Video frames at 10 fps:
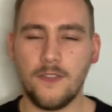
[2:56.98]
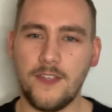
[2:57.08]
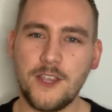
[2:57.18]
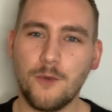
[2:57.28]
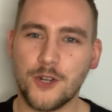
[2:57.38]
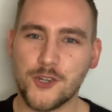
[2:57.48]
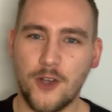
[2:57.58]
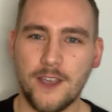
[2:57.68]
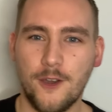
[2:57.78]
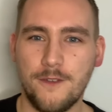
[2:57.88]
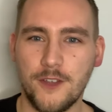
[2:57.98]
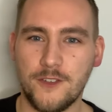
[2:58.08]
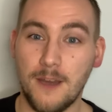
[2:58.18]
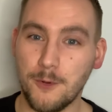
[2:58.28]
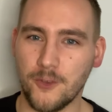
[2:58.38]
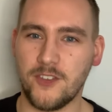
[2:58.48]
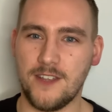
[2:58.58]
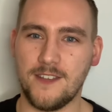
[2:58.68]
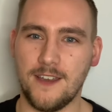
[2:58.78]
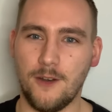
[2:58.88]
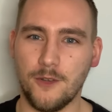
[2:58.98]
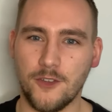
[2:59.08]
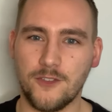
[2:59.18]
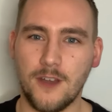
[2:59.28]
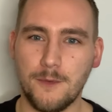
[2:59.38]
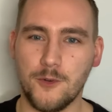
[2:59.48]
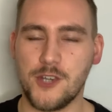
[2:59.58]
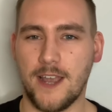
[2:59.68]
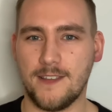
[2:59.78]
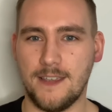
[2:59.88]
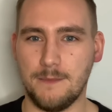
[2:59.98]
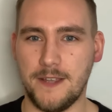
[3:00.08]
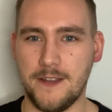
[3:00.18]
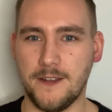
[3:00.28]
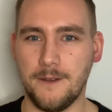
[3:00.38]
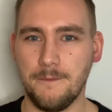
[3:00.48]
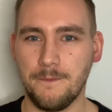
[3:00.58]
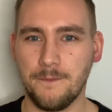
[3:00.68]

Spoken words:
Then you want to try and go for your double CTL, your double CHEK team leader.